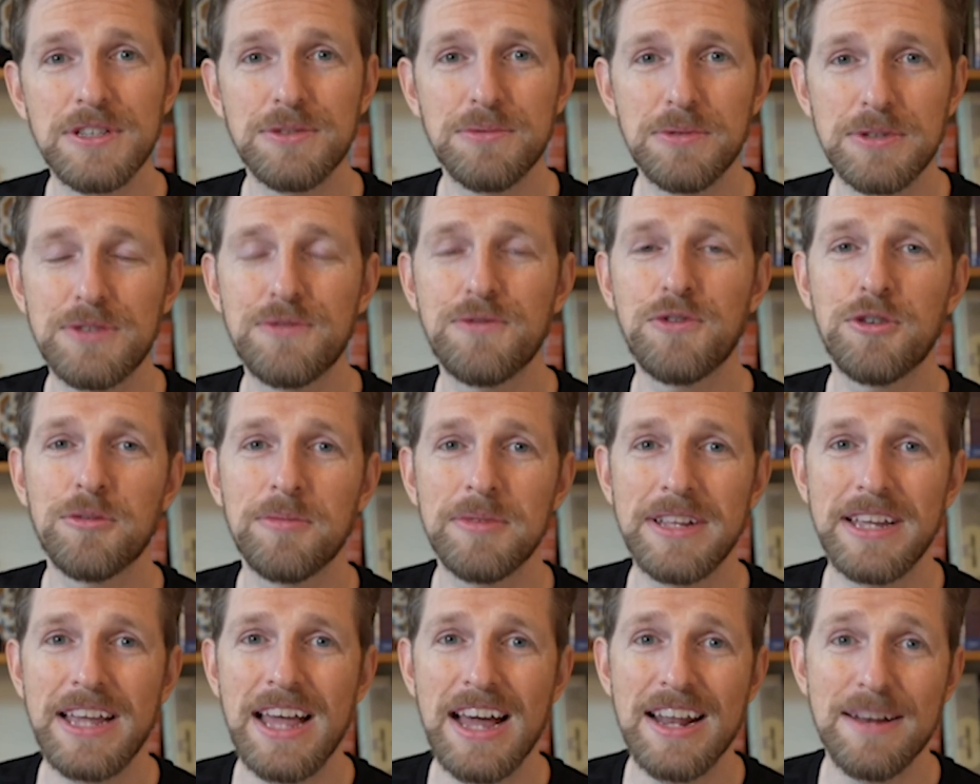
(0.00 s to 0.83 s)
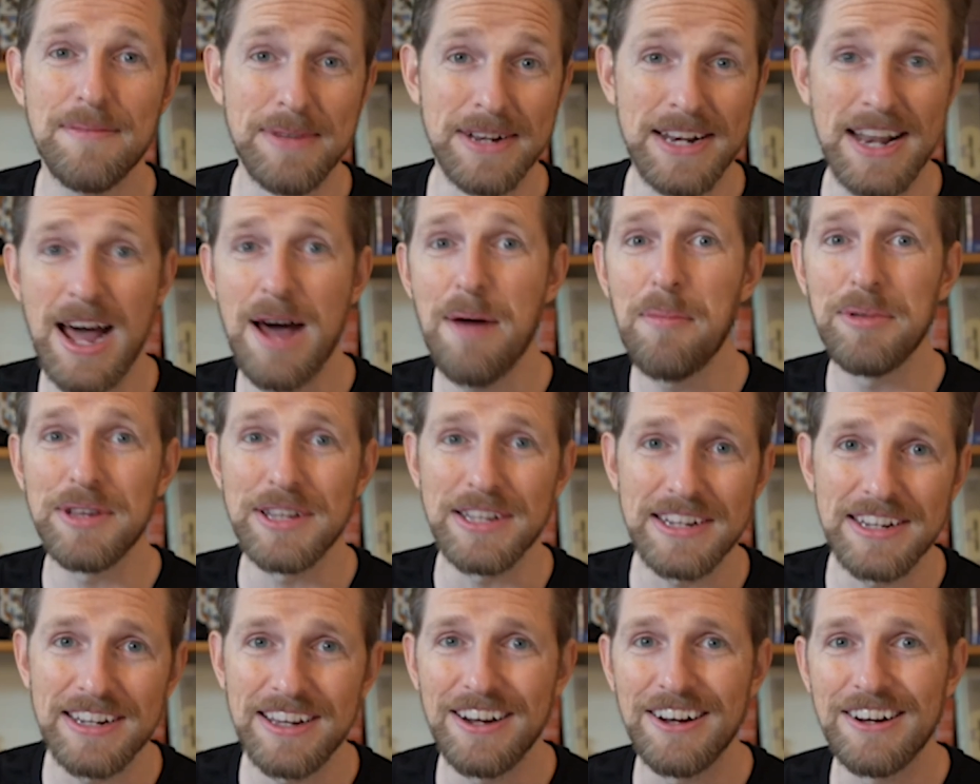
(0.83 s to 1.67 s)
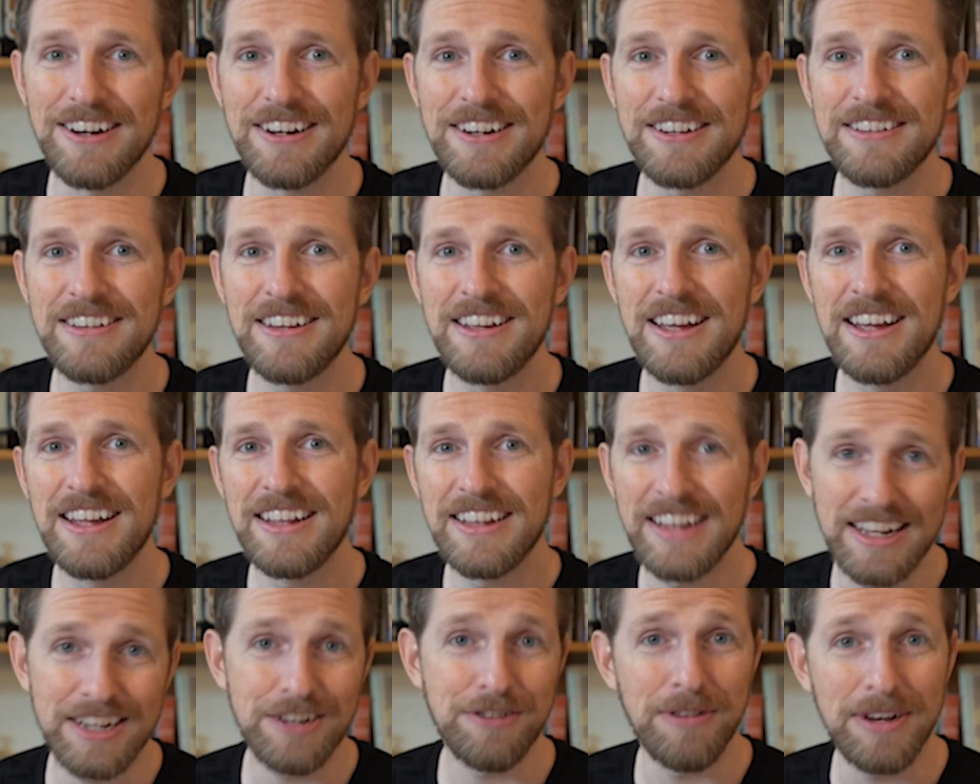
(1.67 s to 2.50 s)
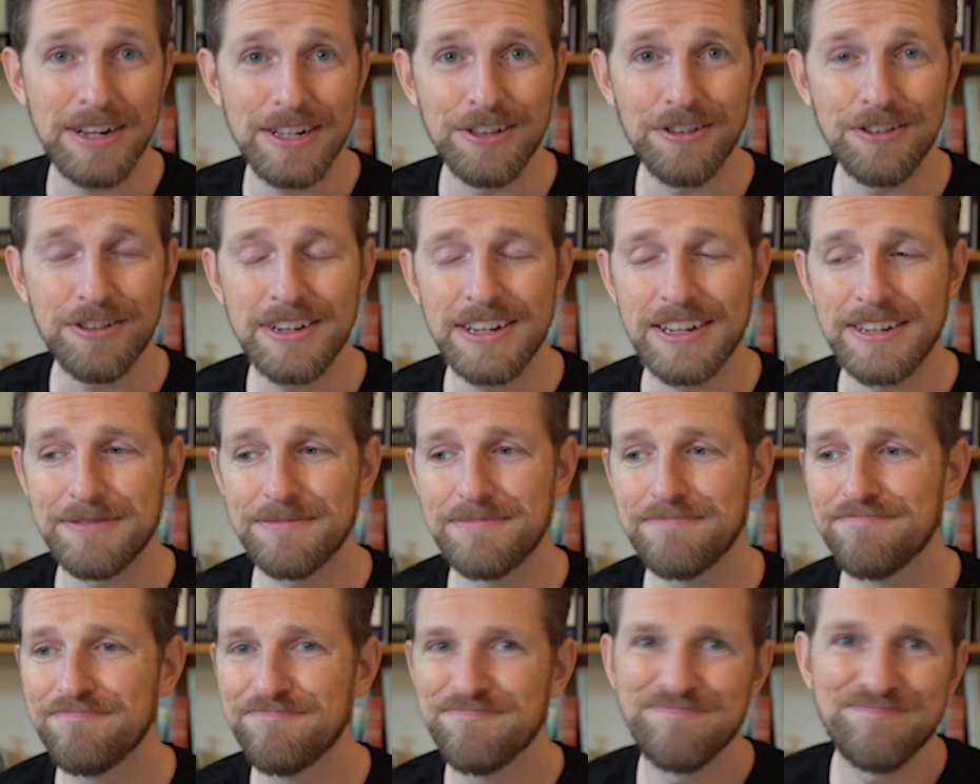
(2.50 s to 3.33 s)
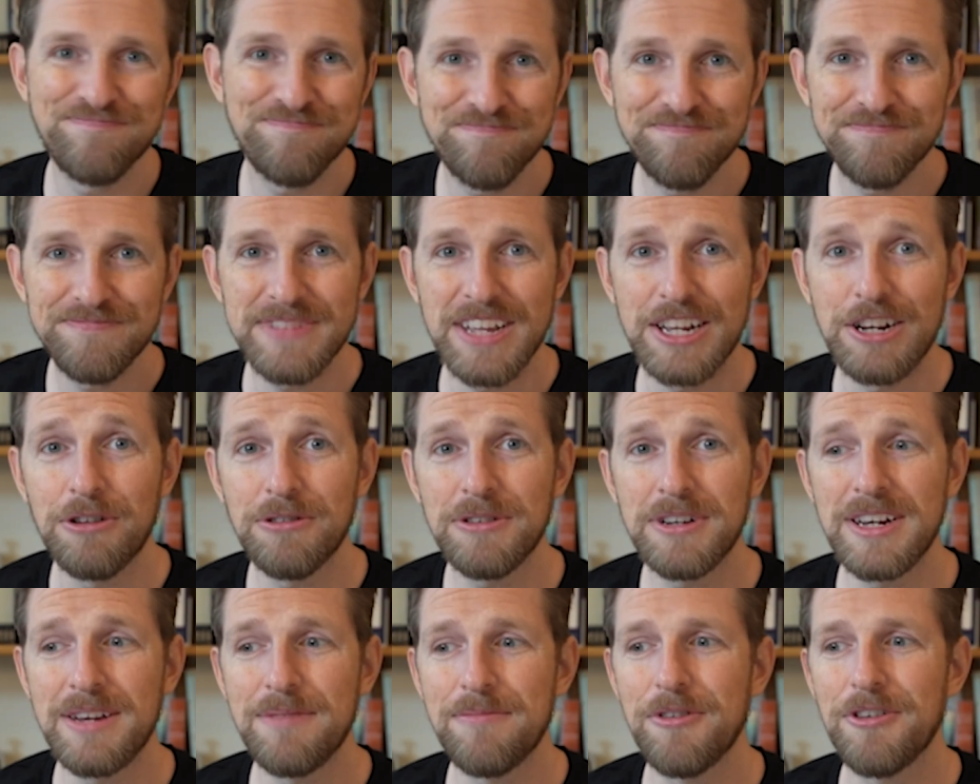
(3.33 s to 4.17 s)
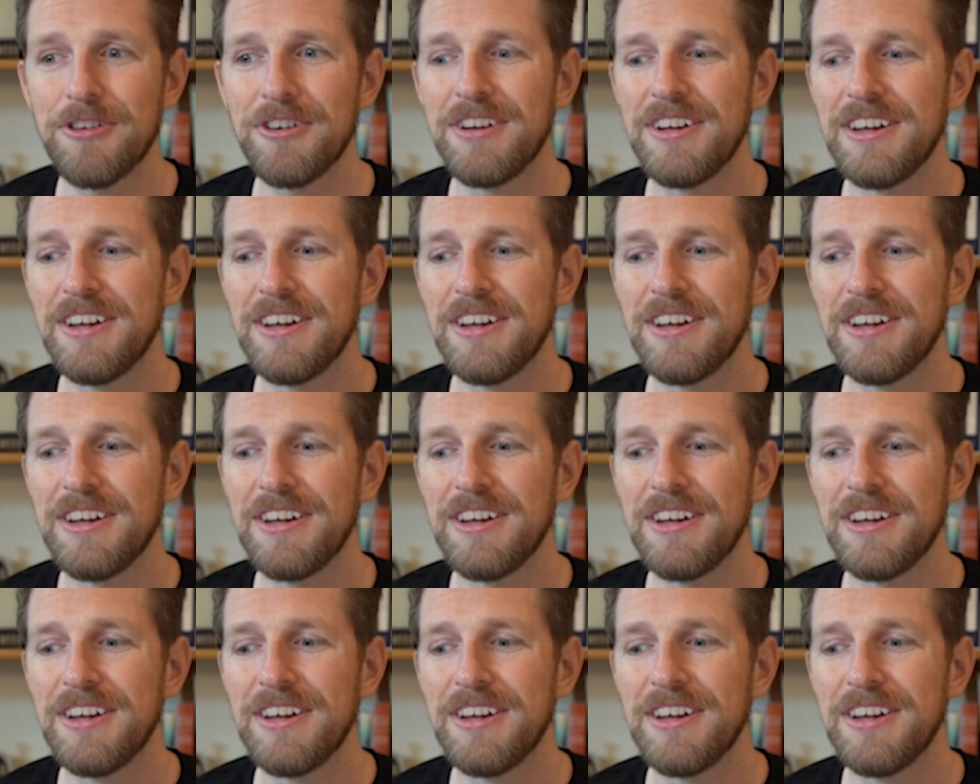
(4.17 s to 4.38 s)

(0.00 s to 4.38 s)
which formerly had a monopoly on great learning. They don't anymore.